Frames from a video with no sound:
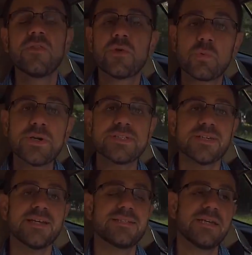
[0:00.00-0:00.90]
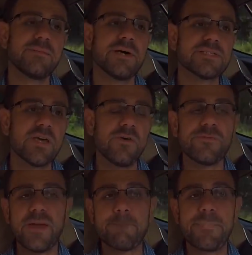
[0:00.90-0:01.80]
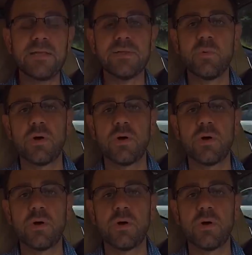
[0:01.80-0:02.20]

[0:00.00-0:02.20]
The reason I did it myself, Bentley